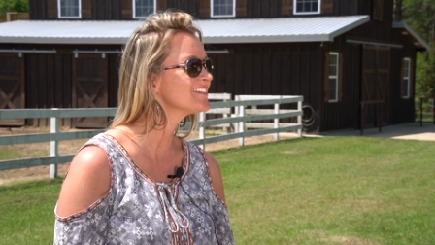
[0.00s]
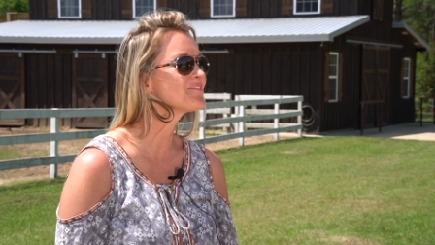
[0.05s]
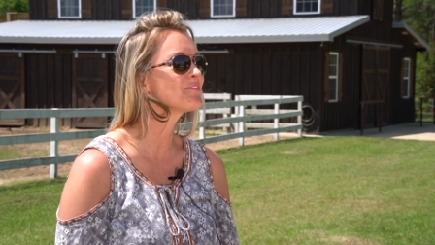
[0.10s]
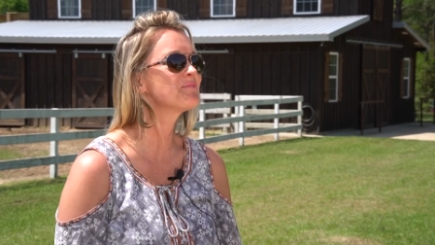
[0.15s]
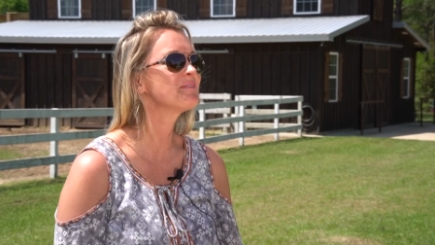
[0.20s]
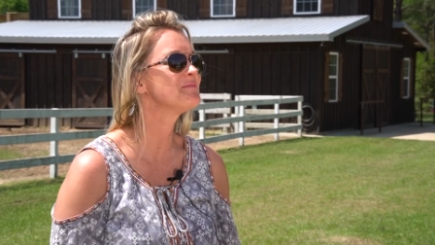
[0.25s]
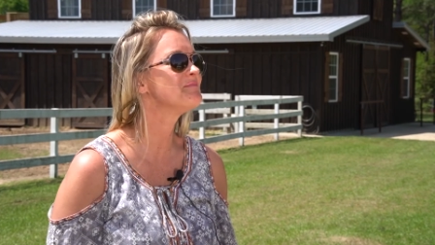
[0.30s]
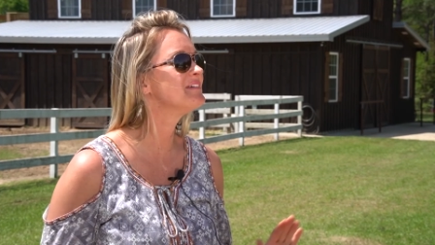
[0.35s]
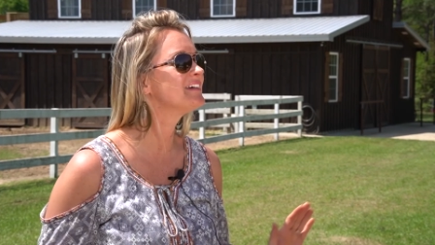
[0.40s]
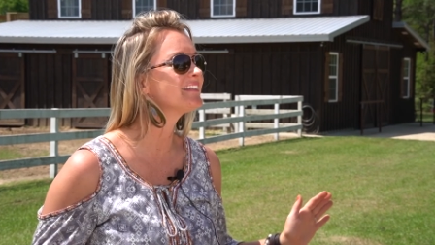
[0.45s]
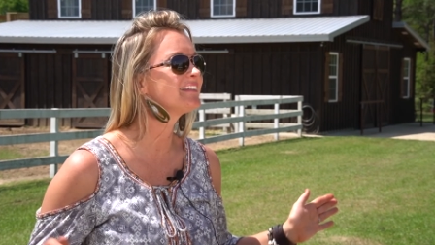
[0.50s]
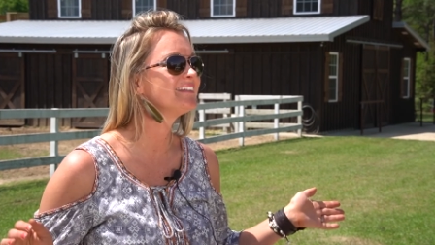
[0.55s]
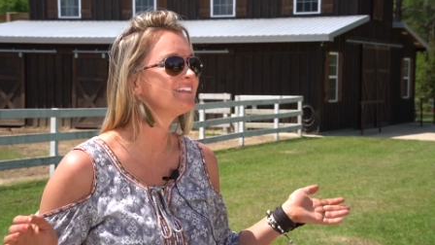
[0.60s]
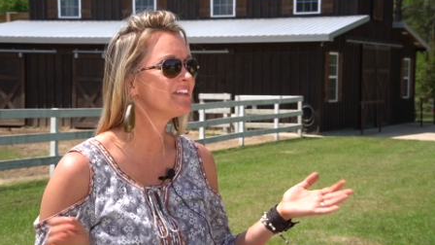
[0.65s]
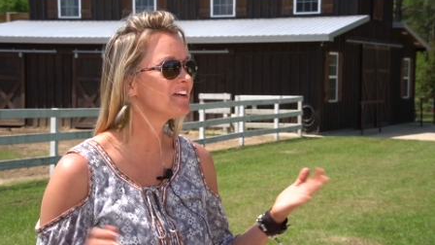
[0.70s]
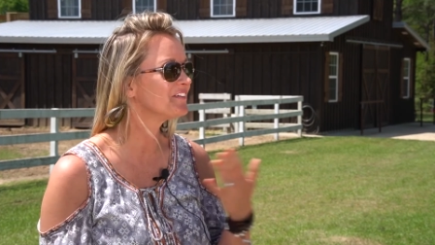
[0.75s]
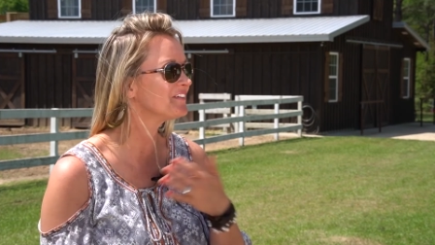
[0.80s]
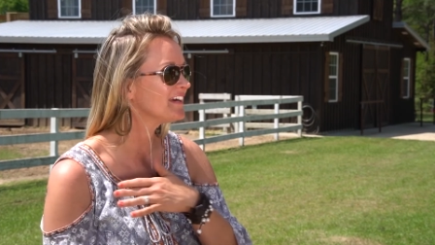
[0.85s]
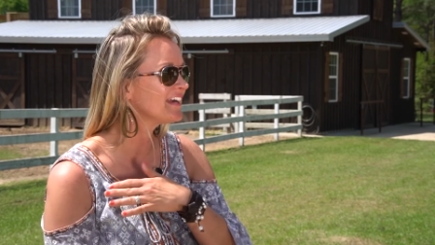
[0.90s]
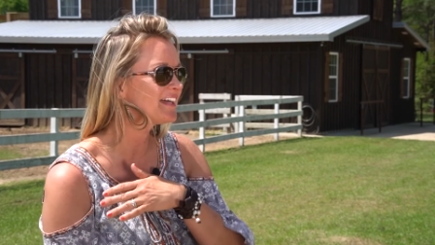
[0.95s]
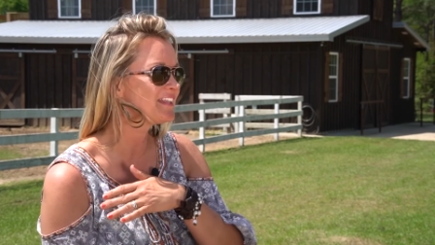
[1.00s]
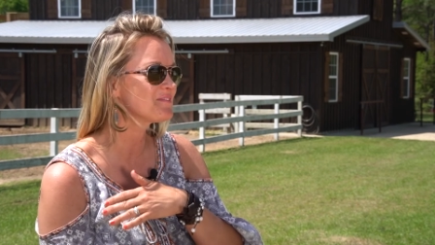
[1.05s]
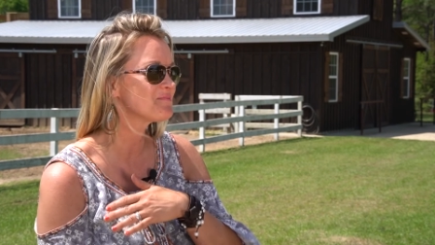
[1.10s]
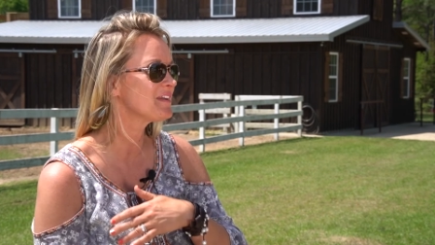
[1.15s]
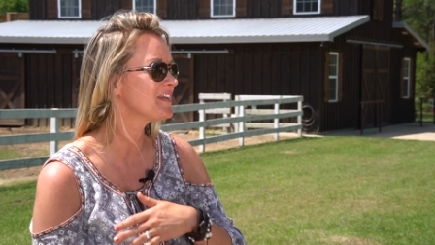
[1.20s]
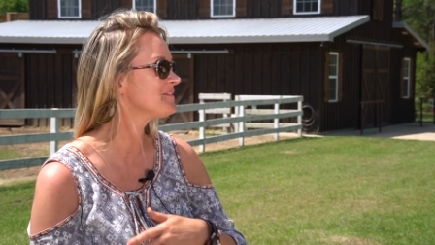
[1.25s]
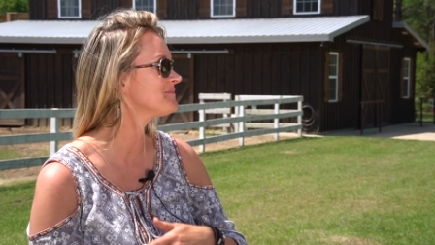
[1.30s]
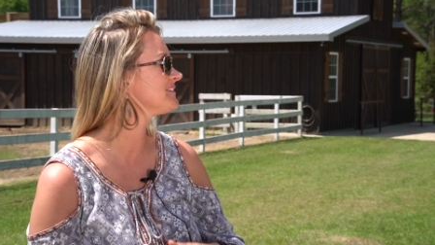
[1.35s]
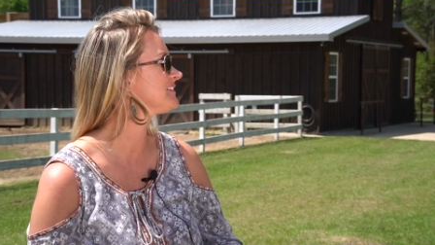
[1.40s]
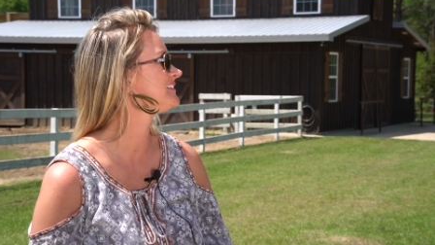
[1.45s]
we'll be middle of nowhere
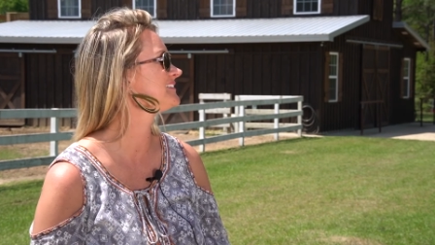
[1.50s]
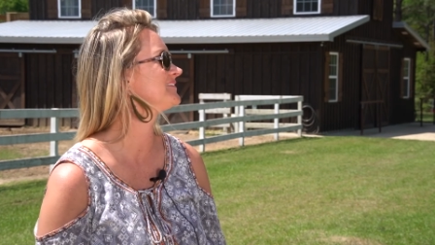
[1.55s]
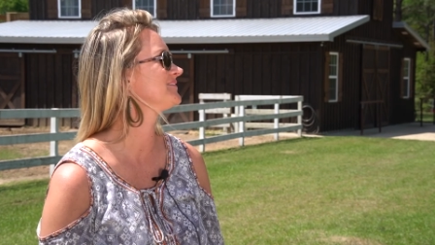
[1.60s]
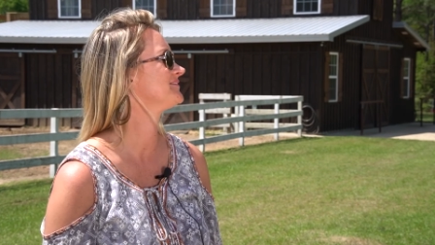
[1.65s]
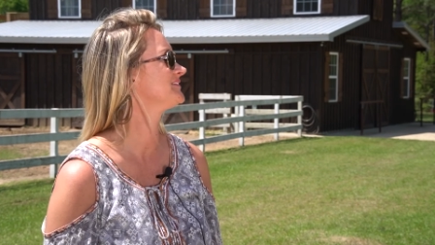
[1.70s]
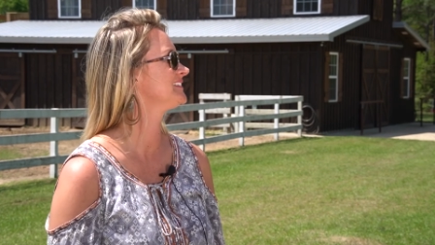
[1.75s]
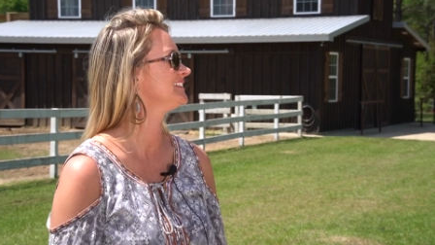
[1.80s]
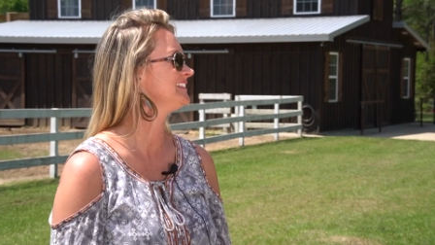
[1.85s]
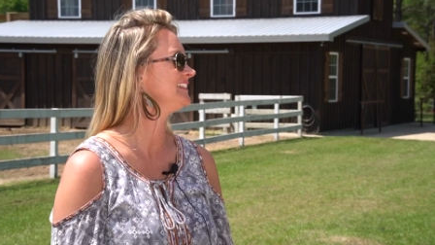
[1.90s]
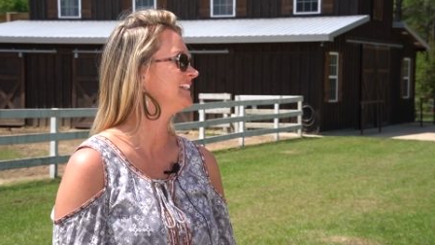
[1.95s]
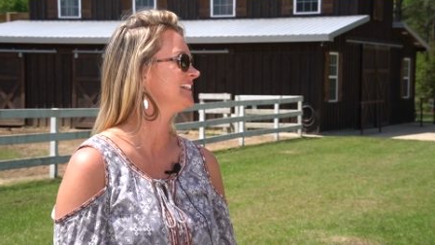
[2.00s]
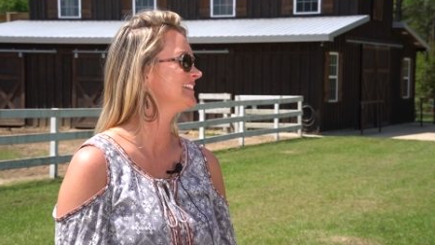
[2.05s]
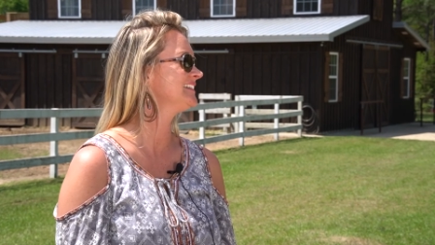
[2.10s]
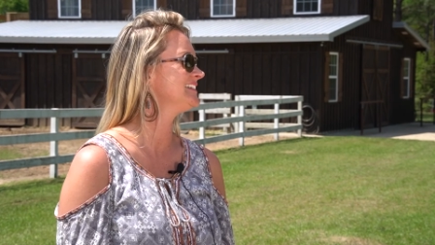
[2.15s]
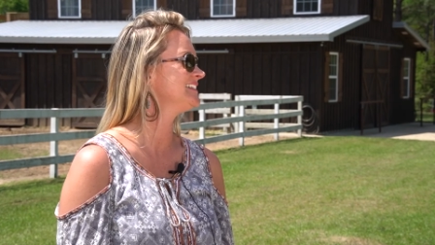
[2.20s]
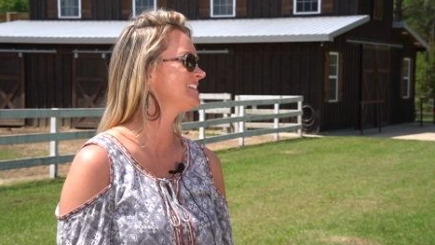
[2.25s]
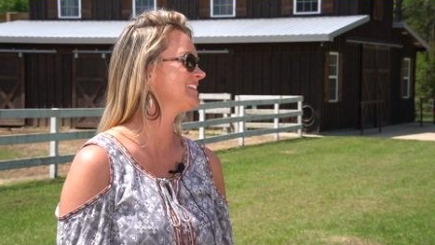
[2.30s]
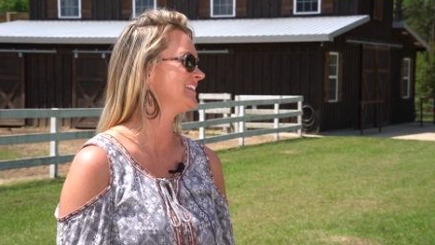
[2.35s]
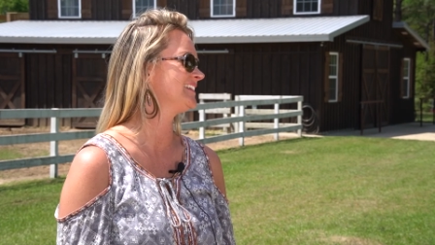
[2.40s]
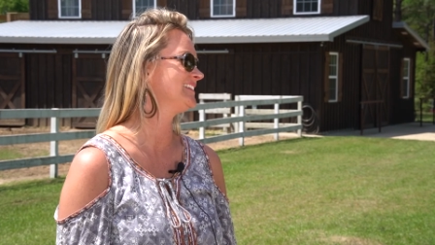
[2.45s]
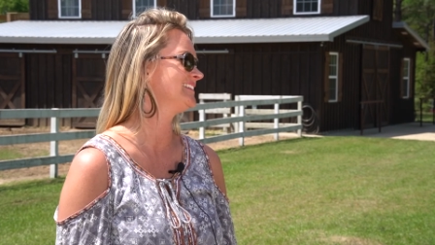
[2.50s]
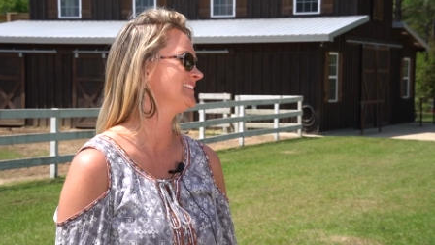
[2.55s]
Alabama. But yeah, it's good.